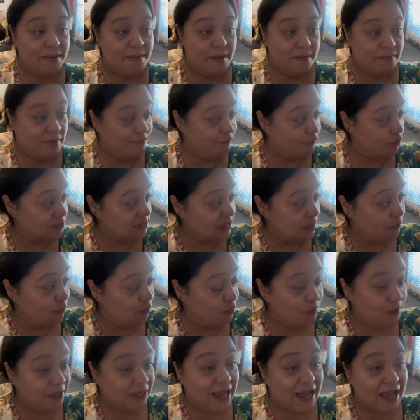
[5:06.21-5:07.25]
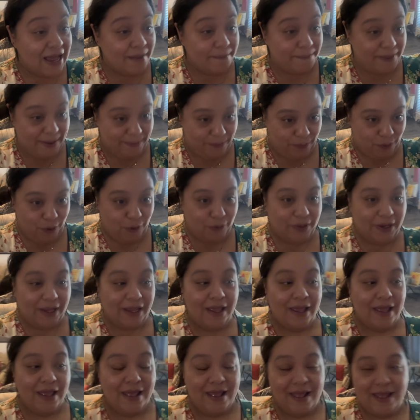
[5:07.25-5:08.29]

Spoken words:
Remember the first time we got pepperoni?